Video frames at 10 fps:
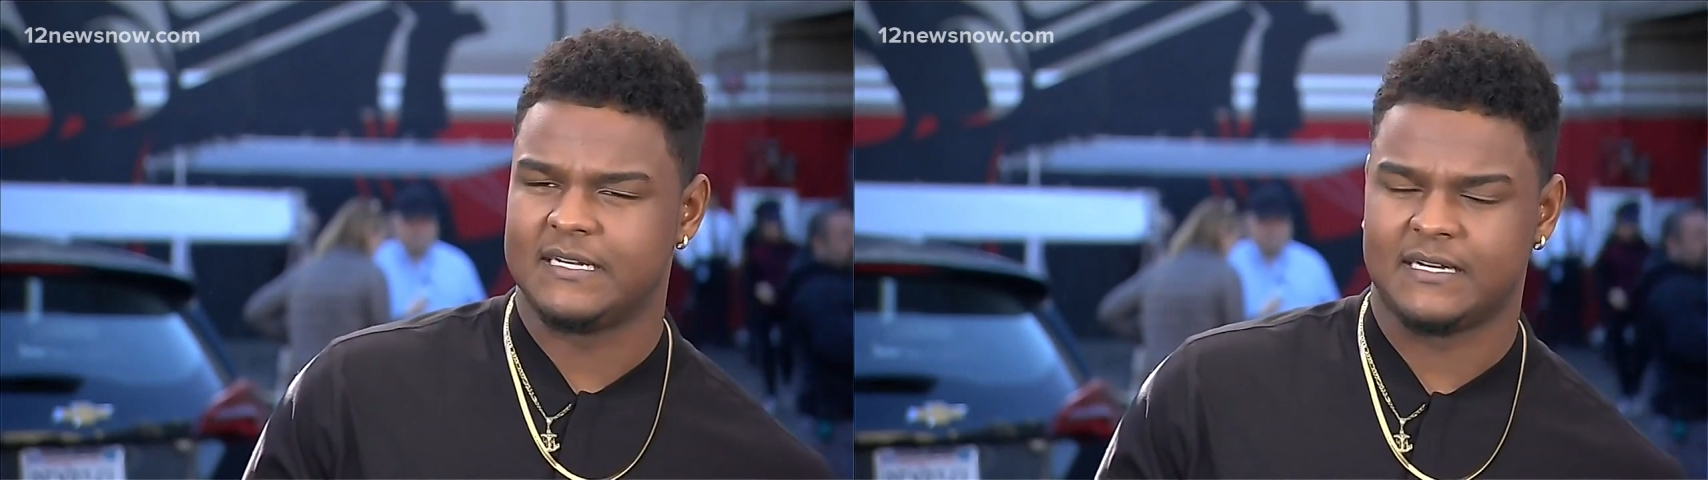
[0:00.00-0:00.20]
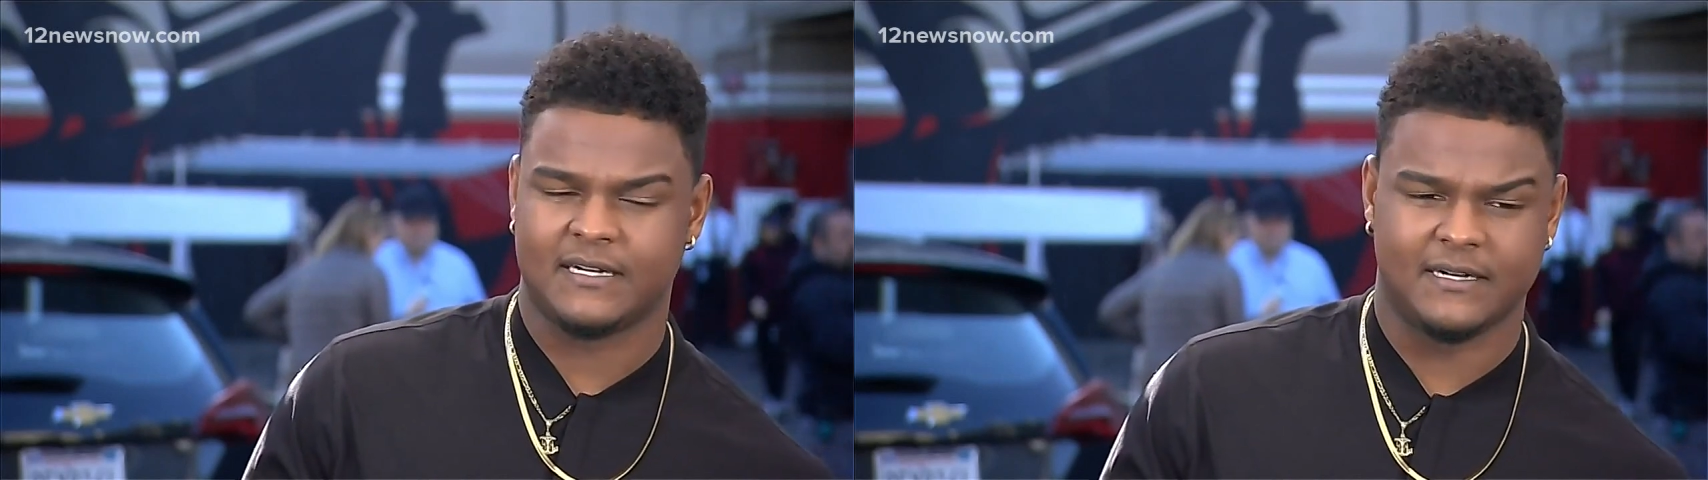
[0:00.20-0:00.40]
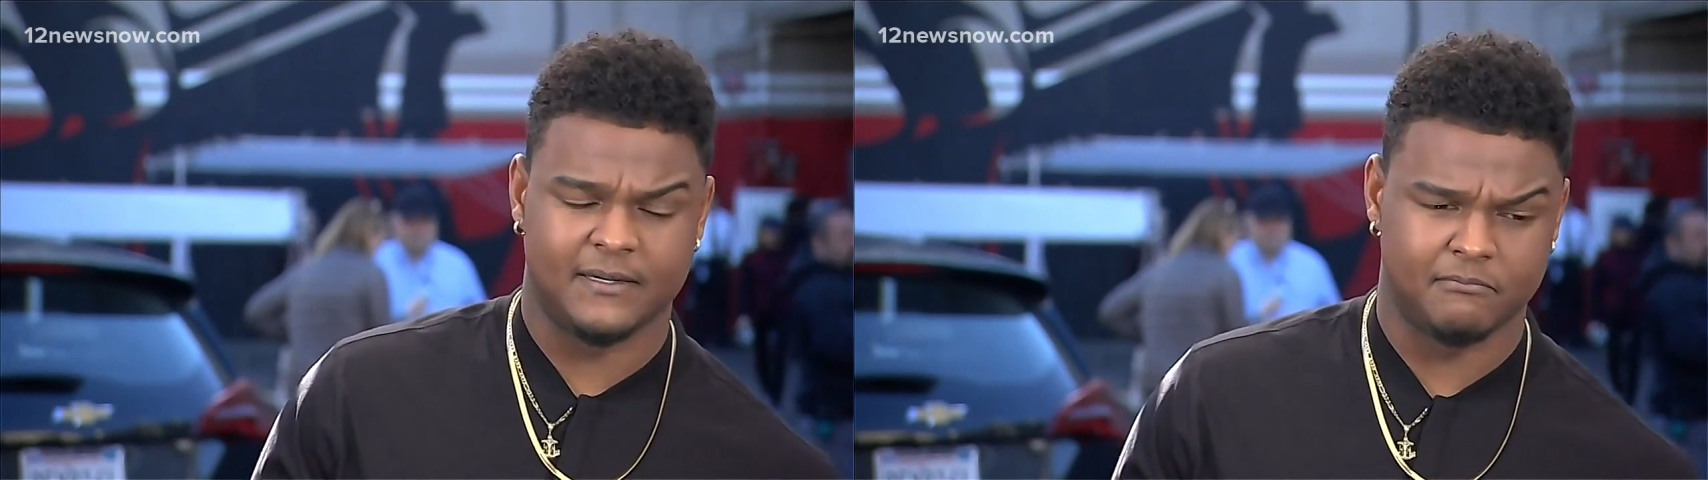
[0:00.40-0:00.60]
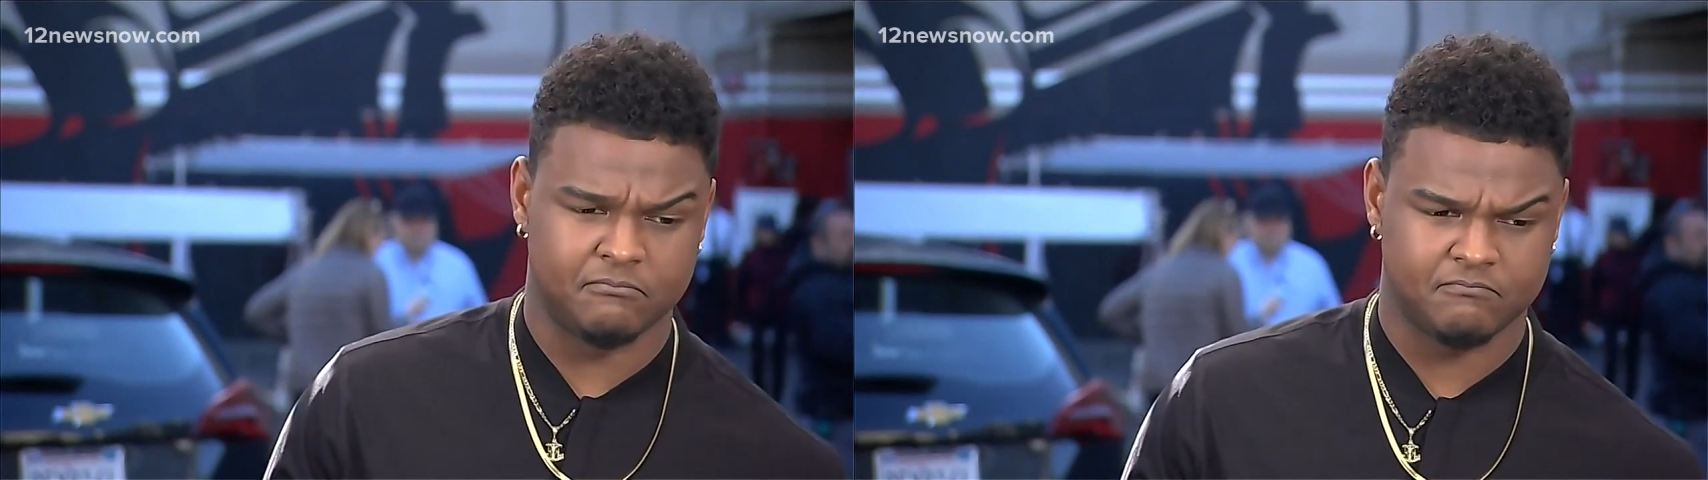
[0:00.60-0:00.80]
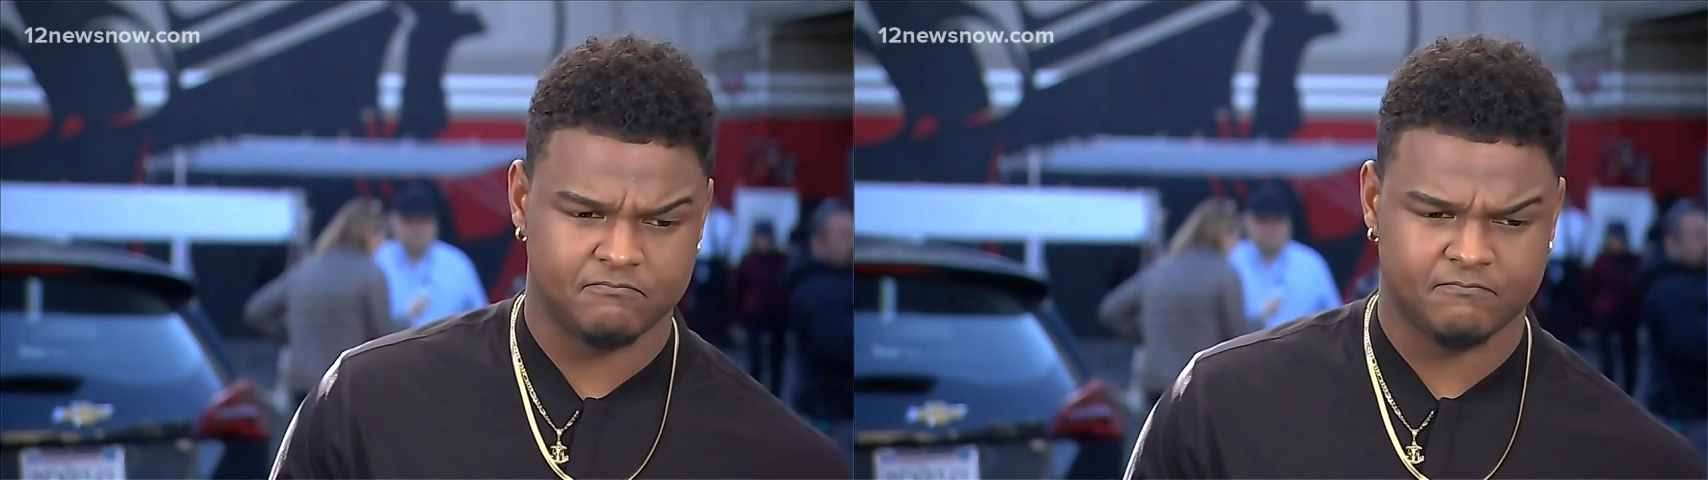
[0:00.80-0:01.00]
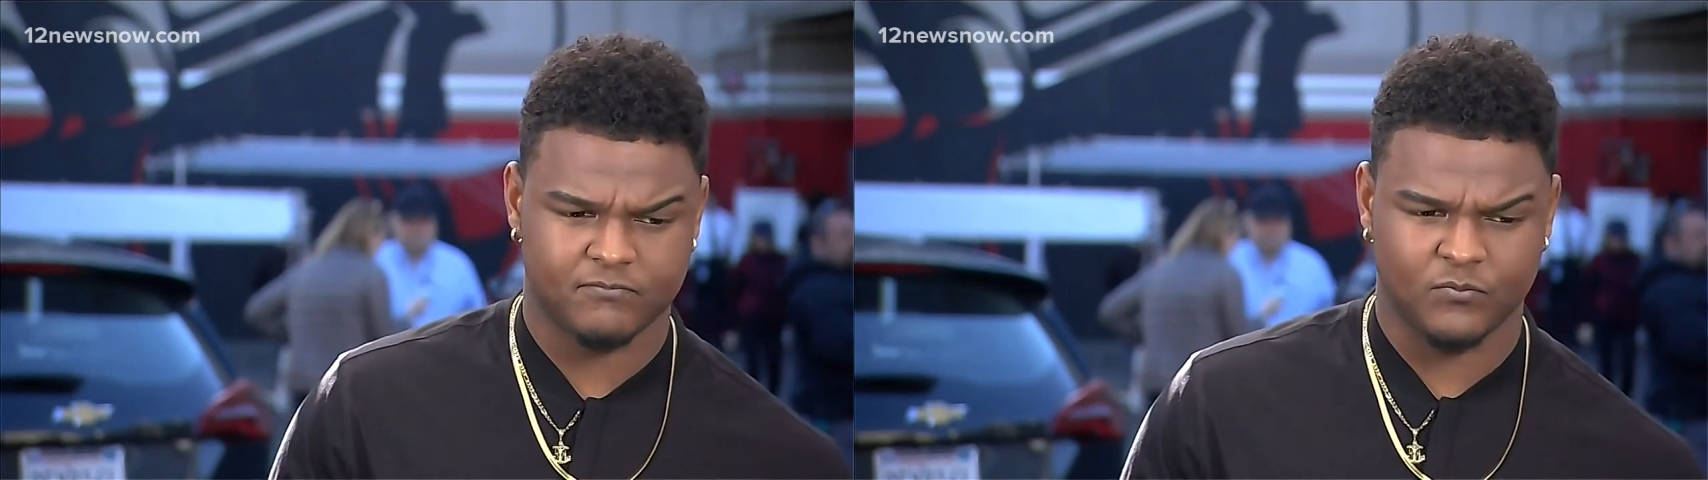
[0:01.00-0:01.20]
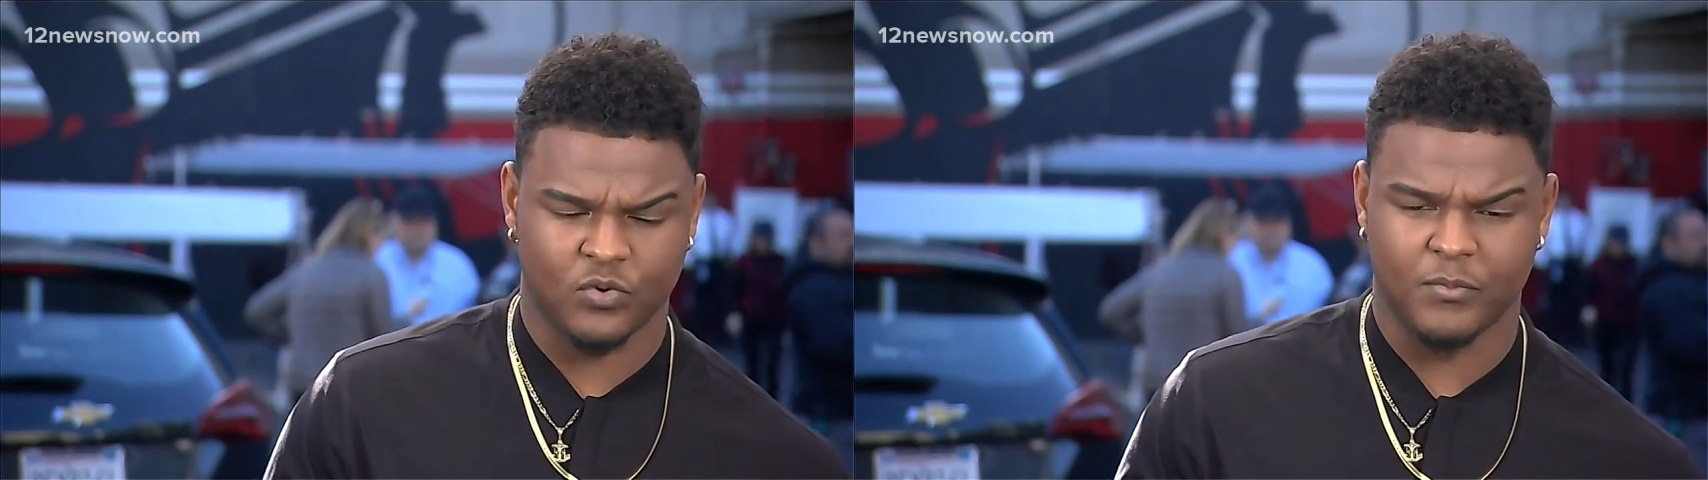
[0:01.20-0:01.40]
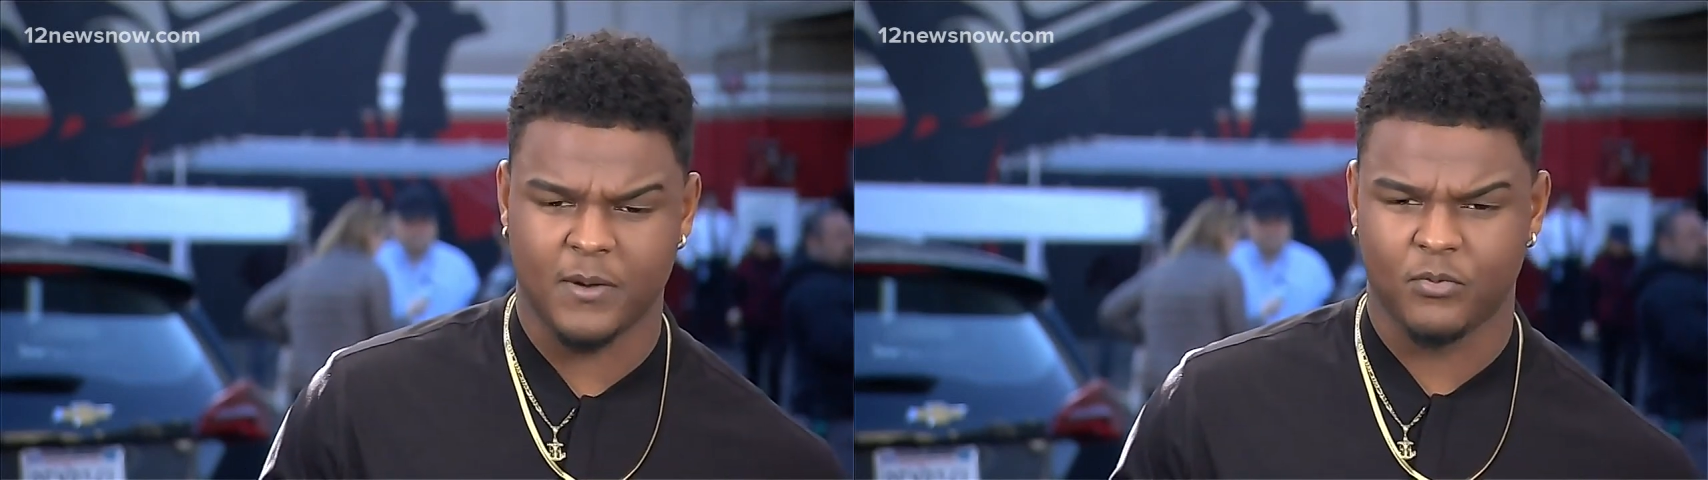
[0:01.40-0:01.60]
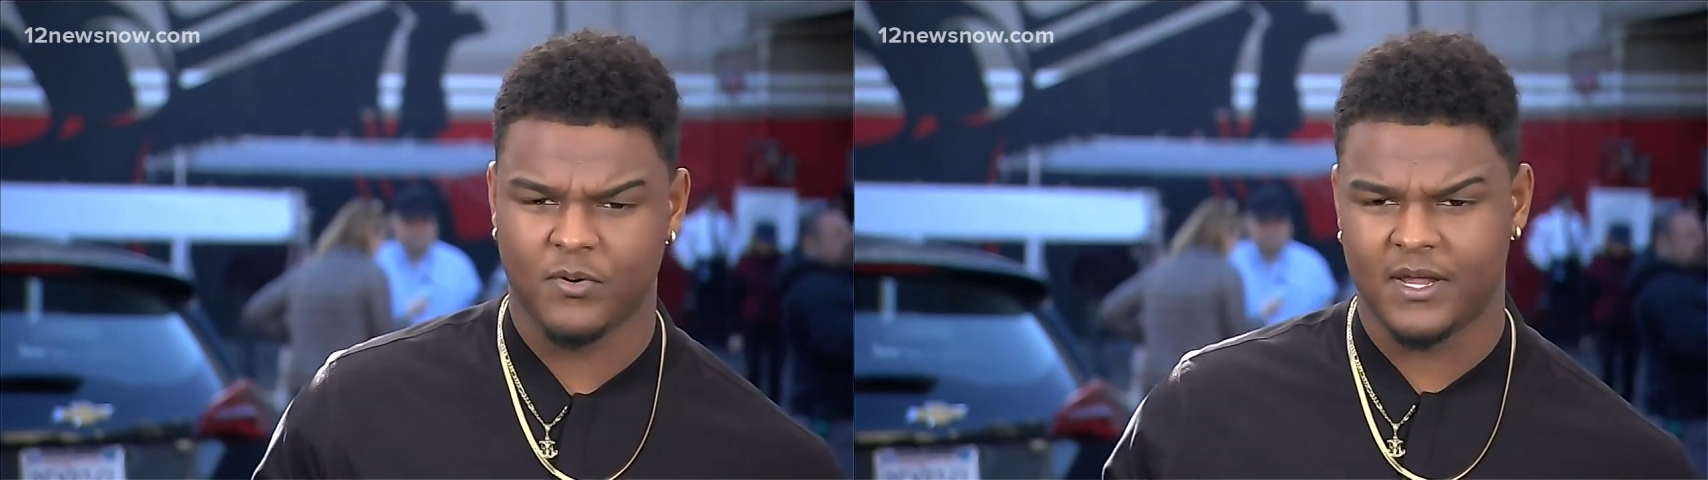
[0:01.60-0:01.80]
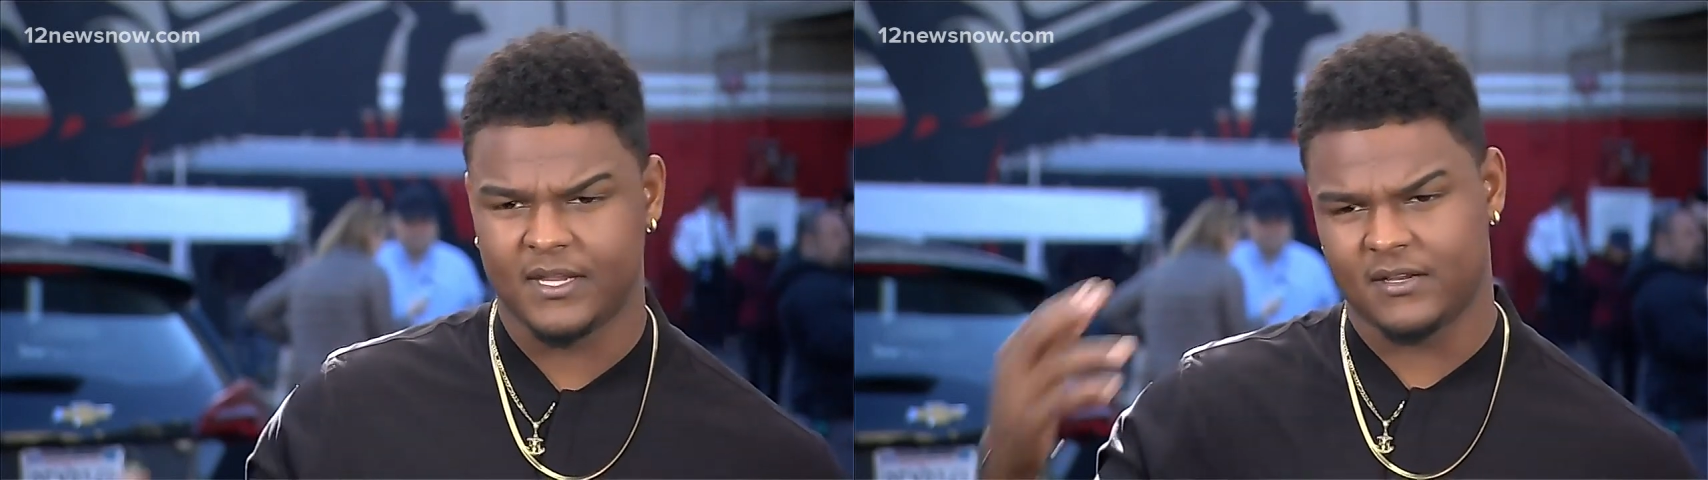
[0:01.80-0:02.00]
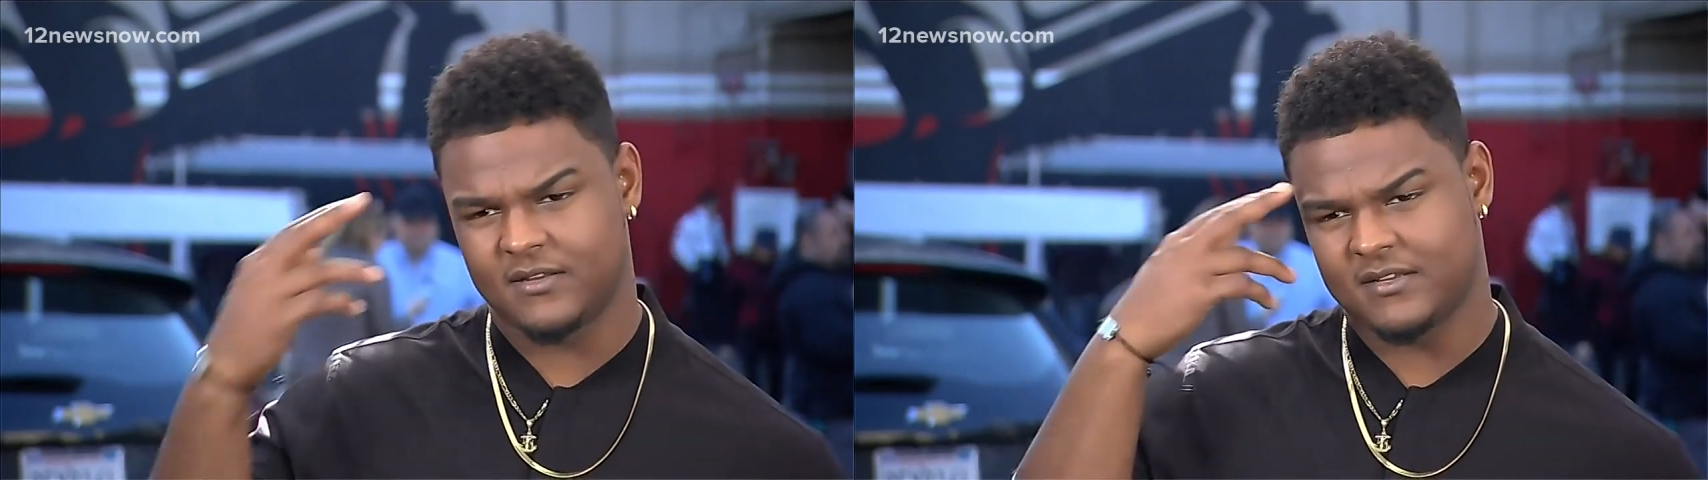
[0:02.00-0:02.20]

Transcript: Um, remembering